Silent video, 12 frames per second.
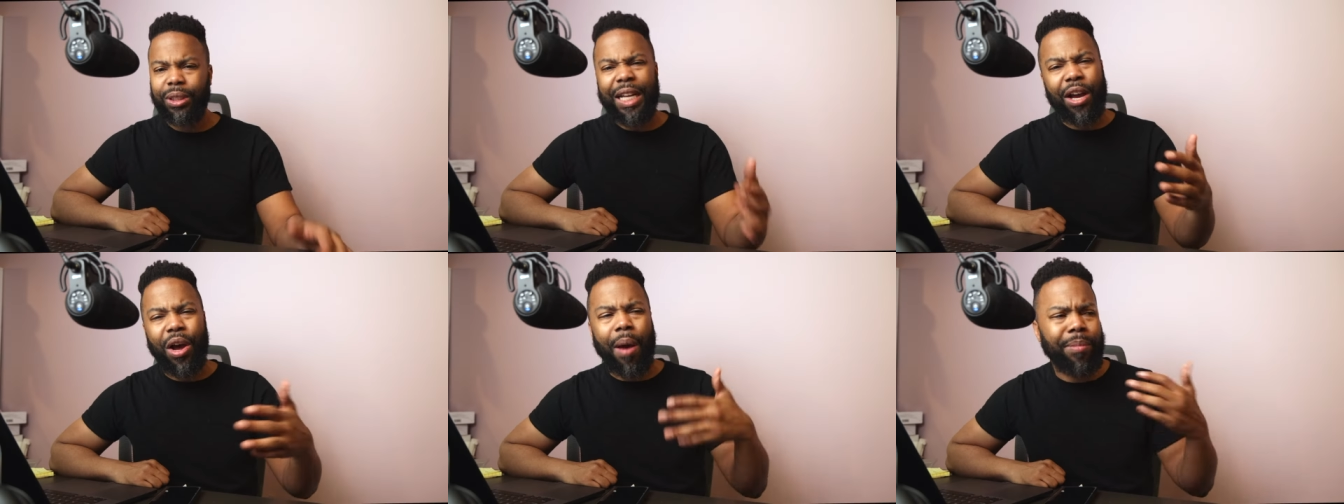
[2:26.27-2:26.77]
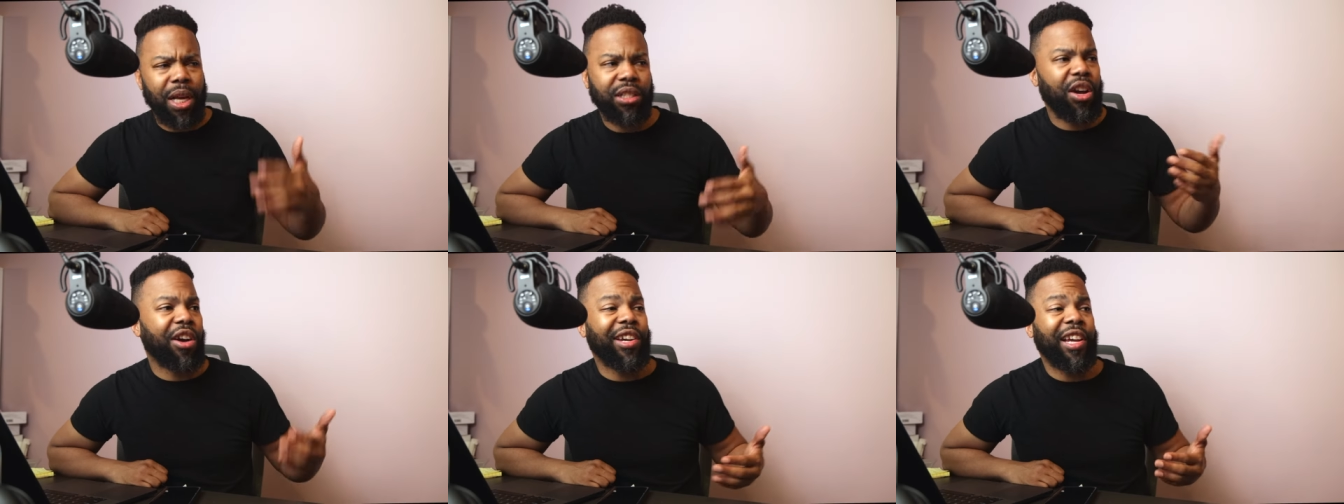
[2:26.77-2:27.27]
Now, I'm not
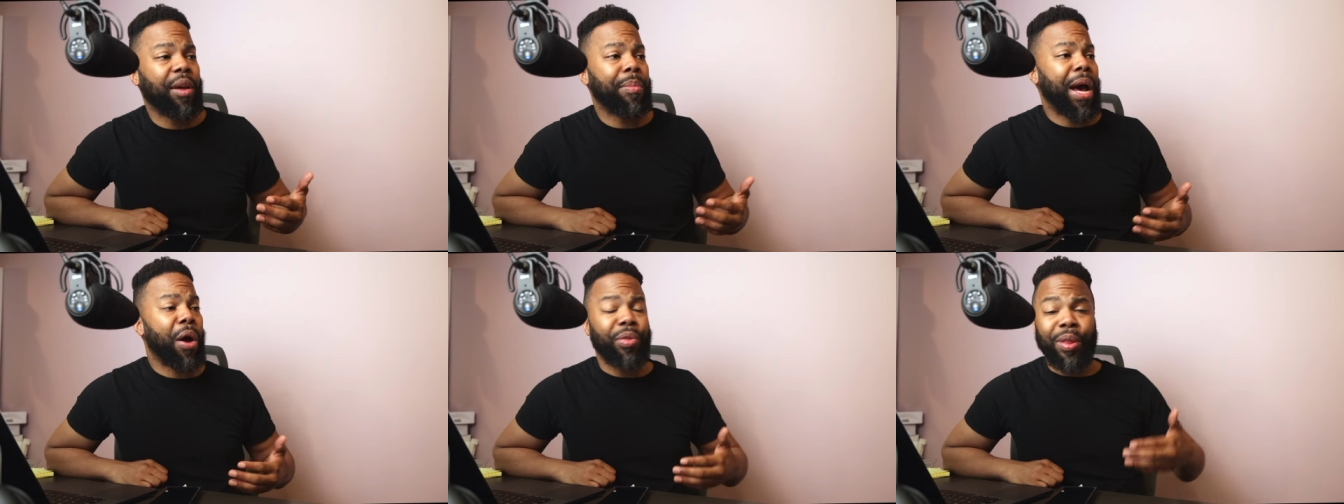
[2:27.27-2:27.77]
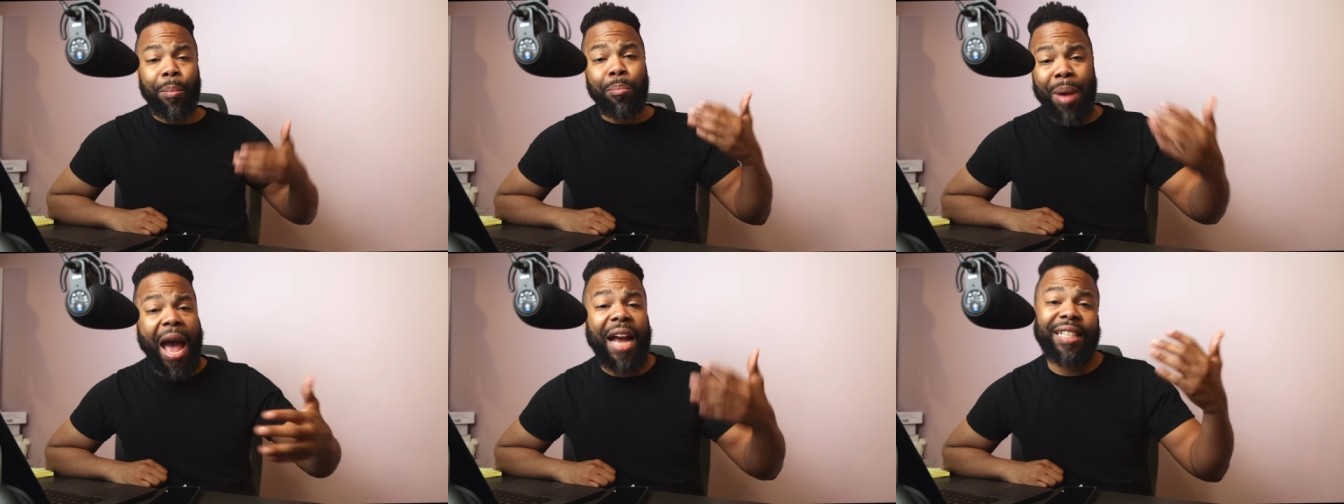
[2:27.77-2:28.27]
talking about the
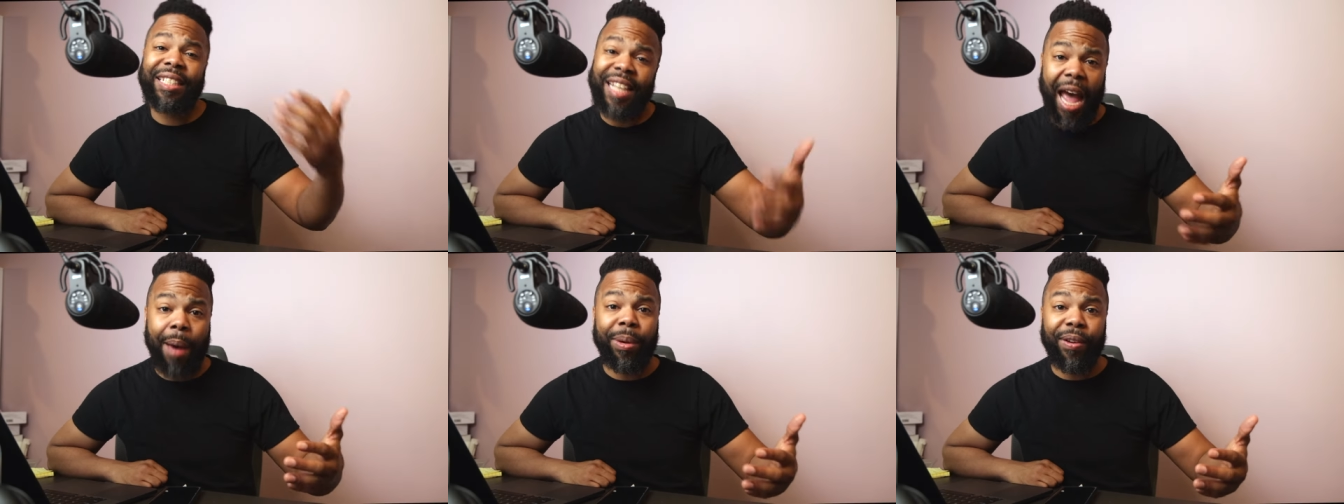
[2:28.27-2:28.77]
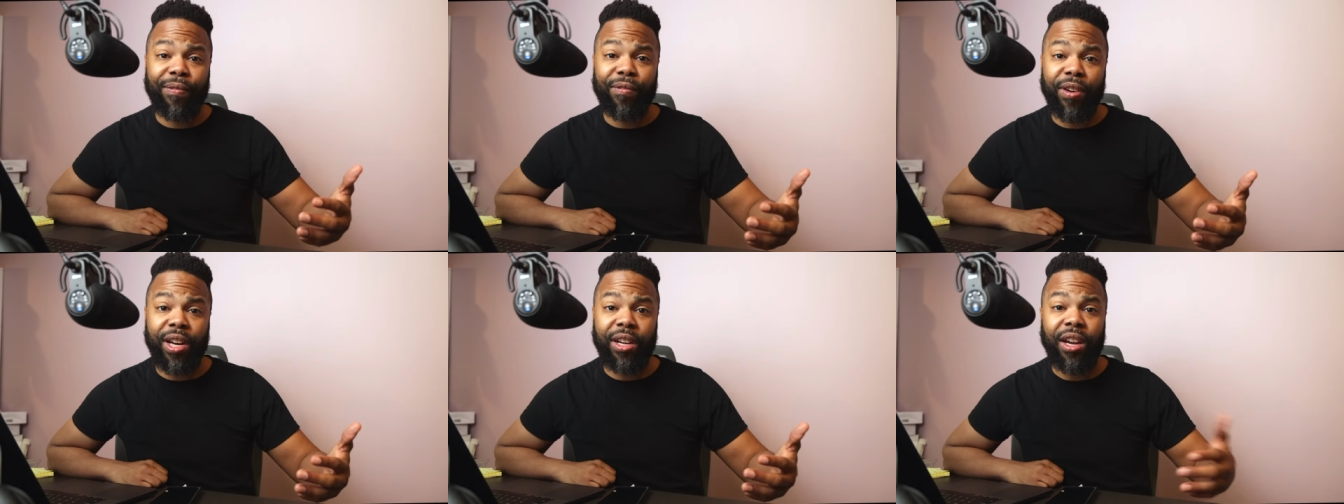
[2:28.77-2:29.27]
backstabbing
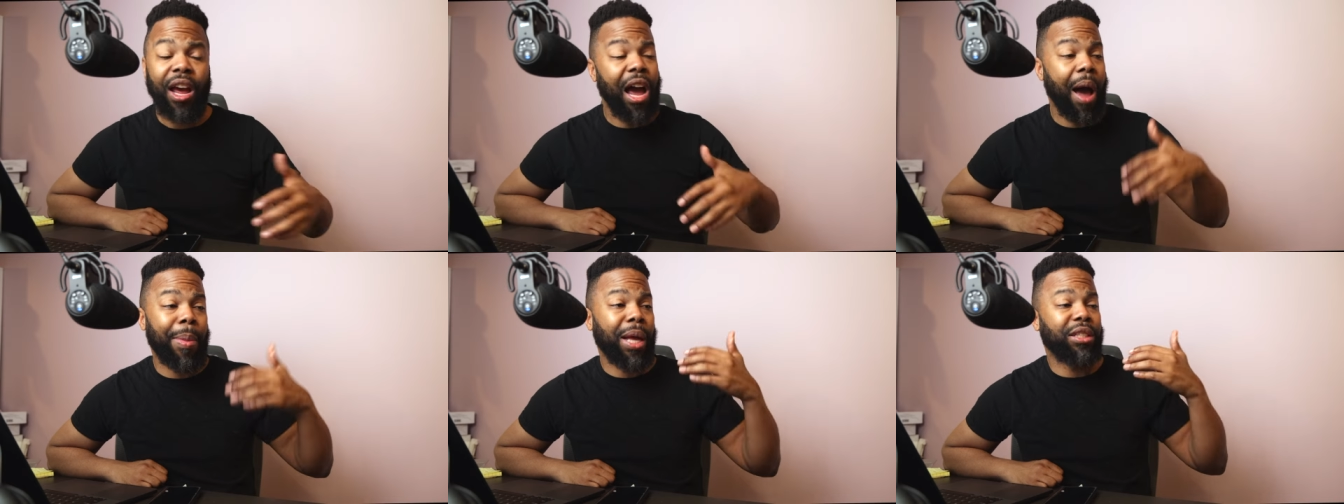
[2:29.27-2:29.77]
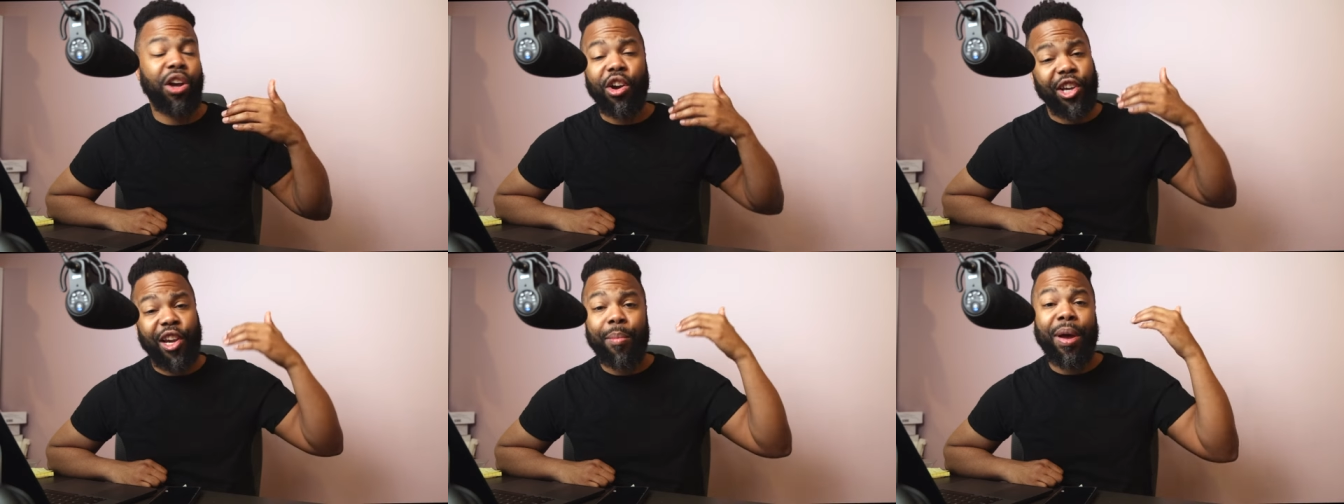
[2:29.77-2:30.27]
friend. I'm not
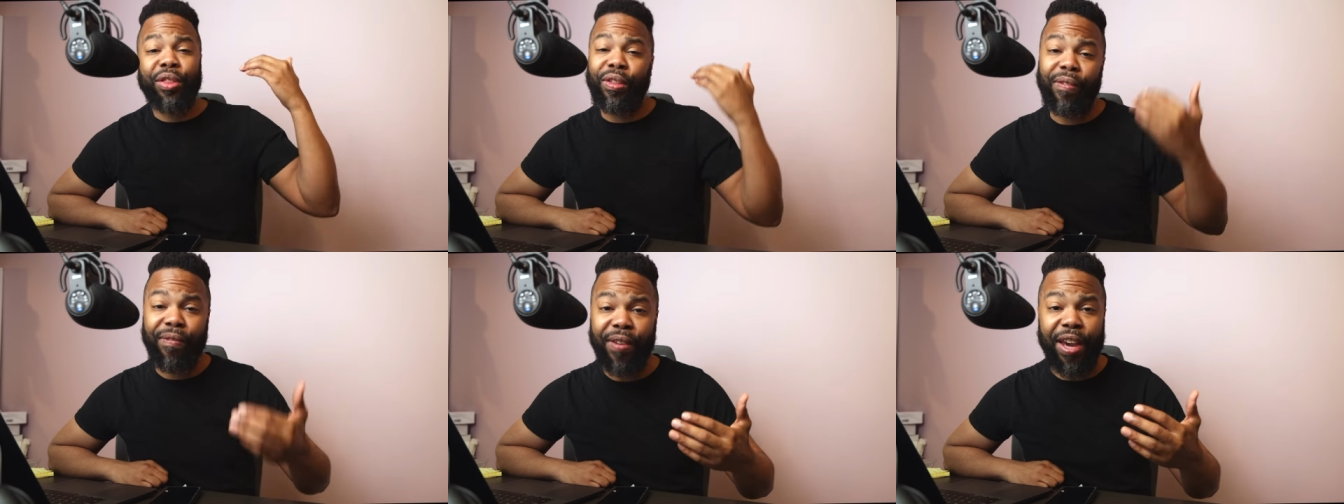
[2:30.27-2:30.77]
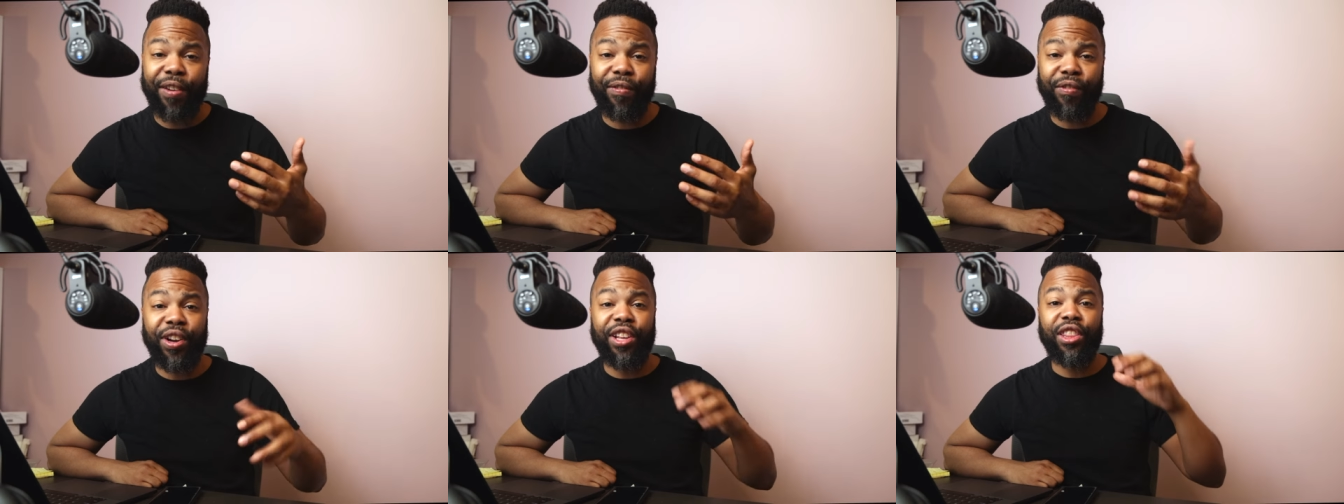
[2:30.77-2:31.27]
talking about the fake
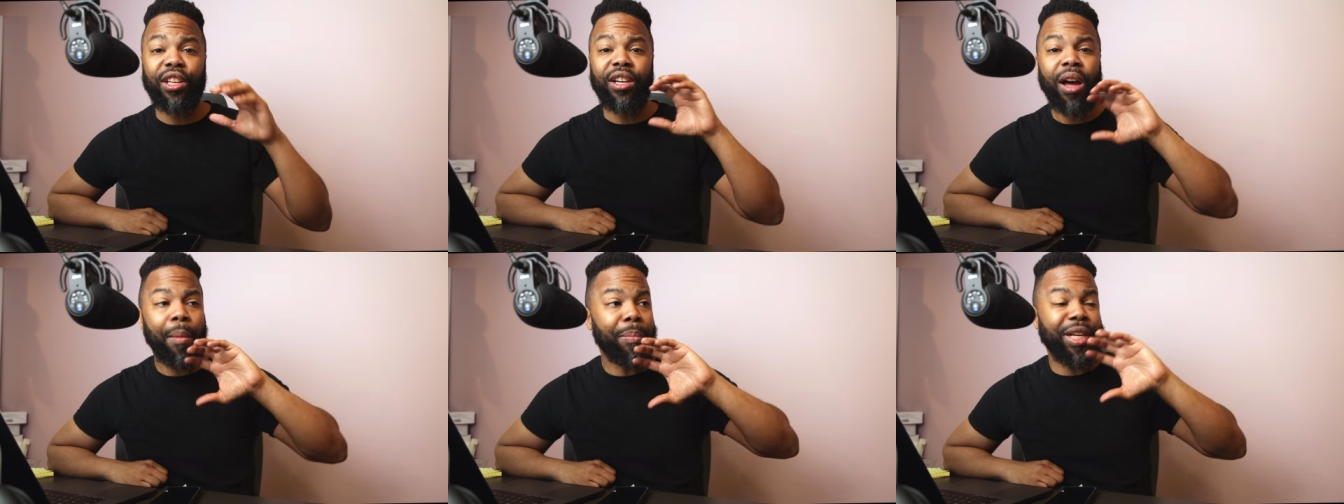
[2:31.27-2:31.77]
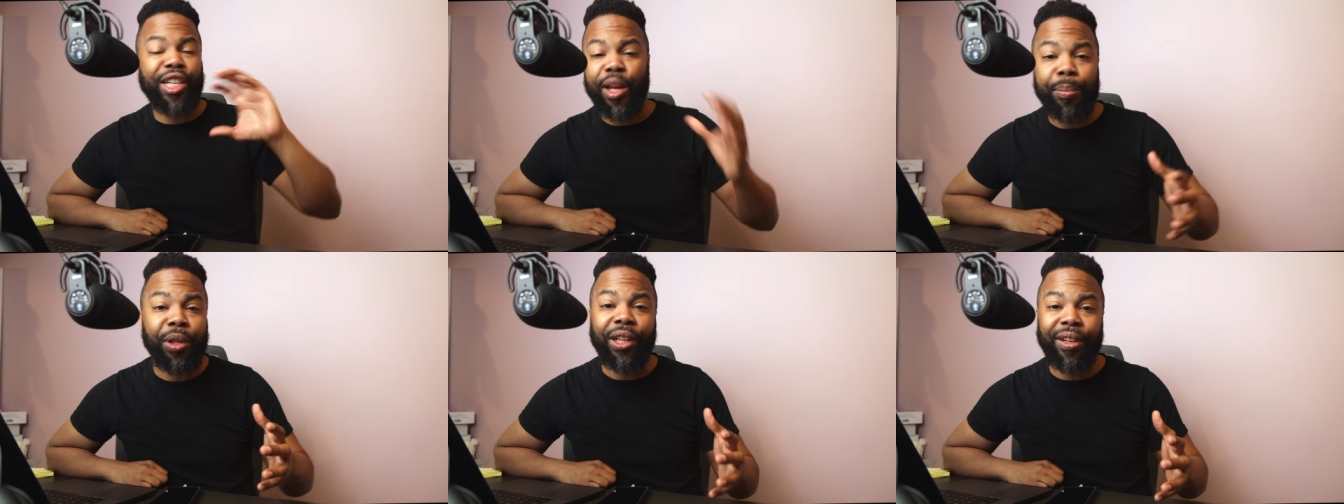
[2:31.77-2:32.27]
friend, the
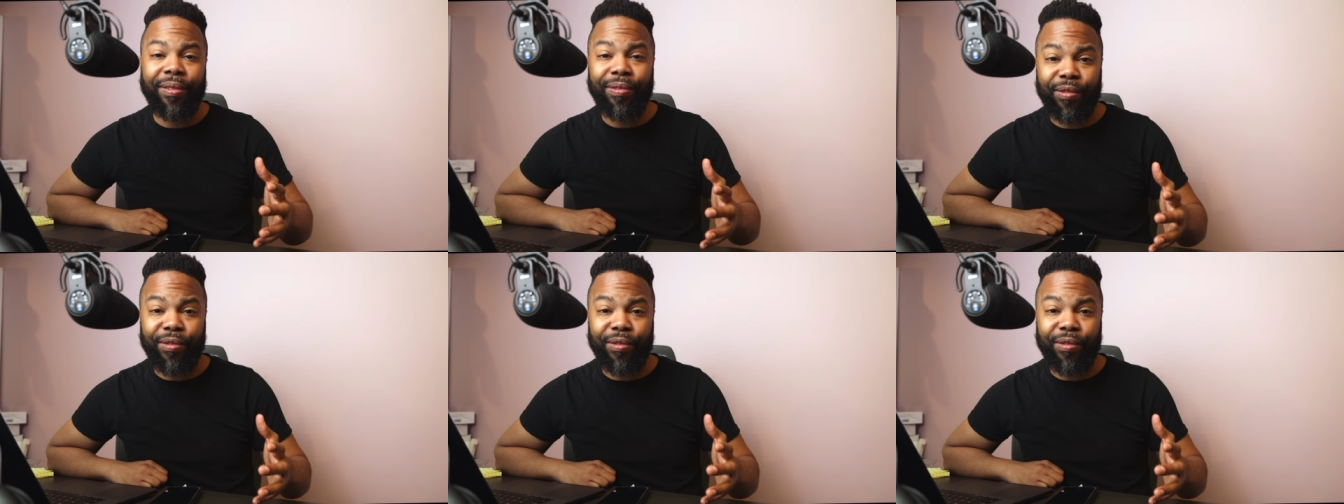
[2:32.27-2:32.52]
manipulative